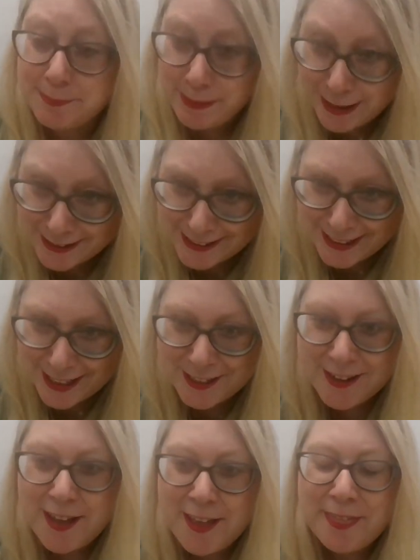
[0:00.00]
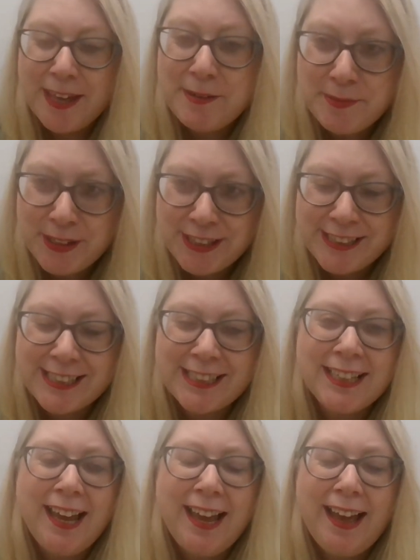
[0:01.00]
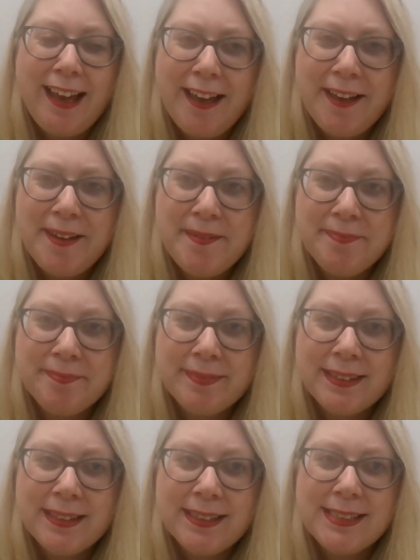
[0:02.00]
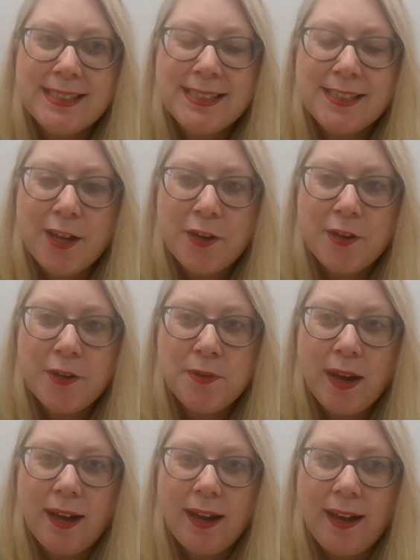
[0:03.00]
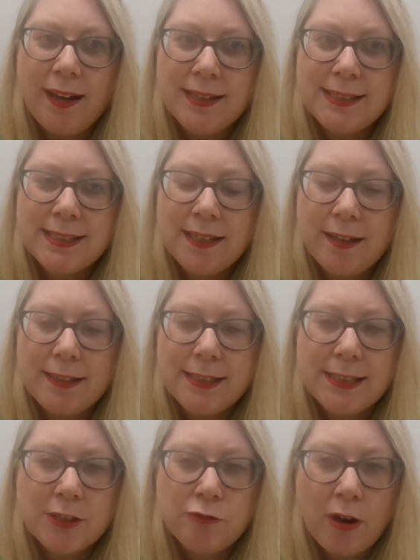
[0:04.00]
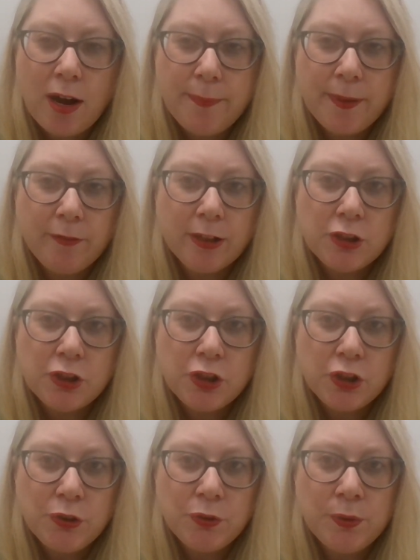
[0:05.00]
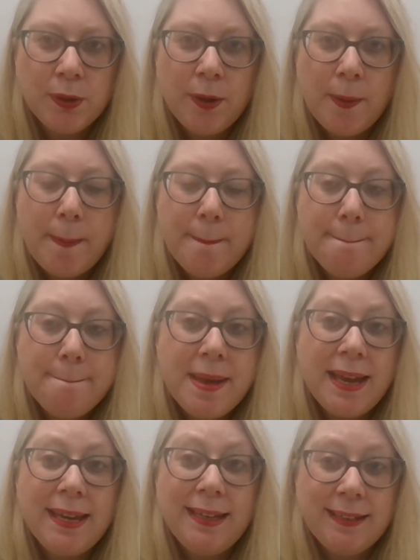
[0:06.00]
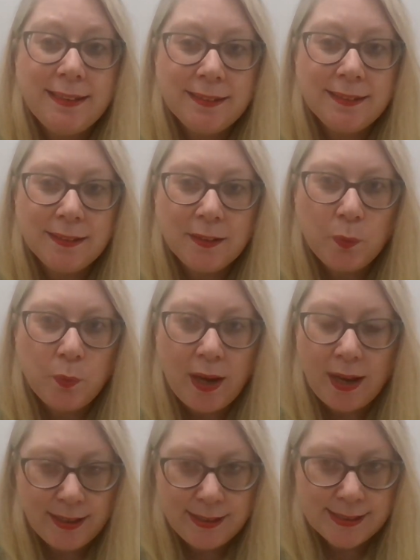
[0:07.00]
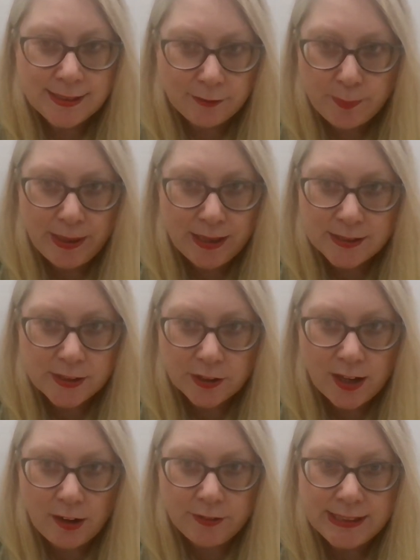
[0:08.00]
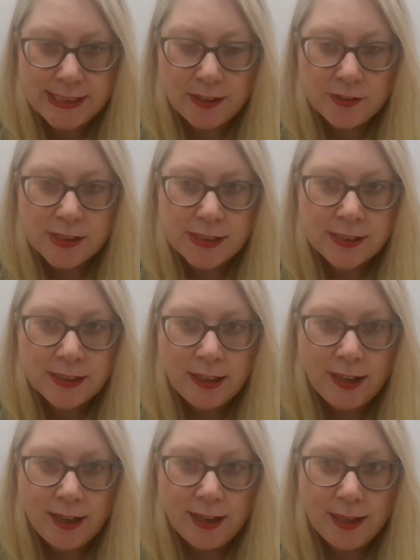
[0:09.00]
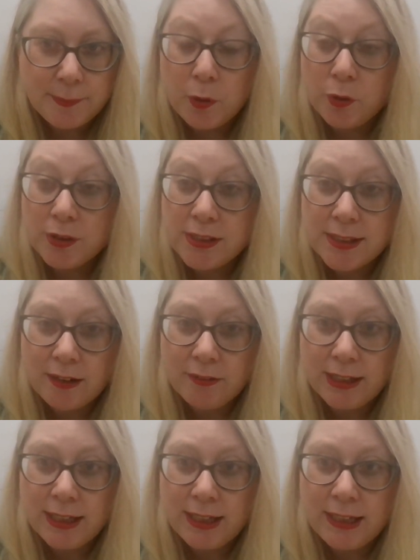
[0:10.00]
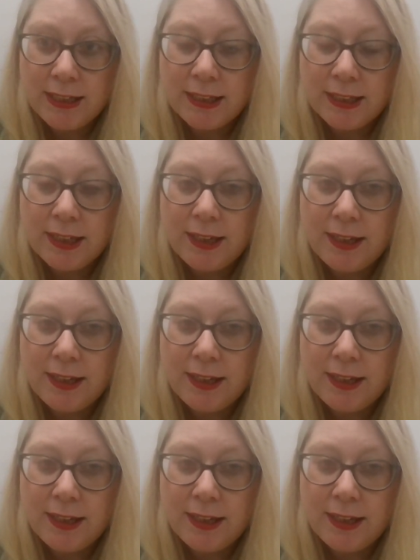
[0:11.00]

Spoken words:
expect that they would. So as I described, there were two main ways that repairs are carried out. Ordinarily,